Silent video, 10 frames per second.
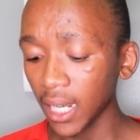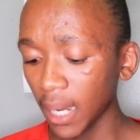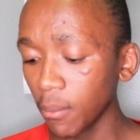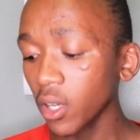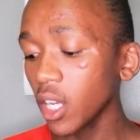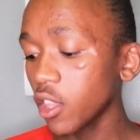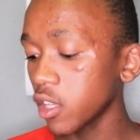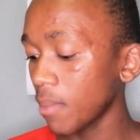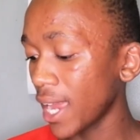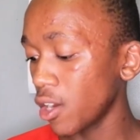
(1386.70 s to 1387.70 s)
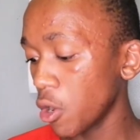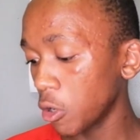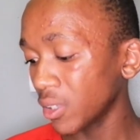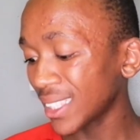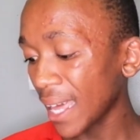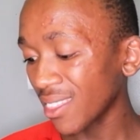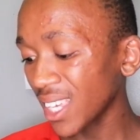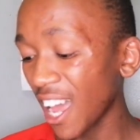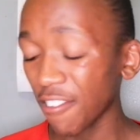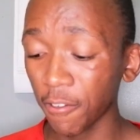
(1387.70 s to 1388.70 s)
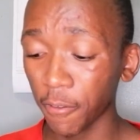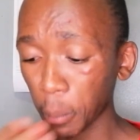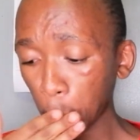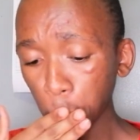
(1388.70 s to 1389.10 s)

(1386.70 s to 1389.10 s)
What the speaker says: Like, I'm looking through my notes. I think I've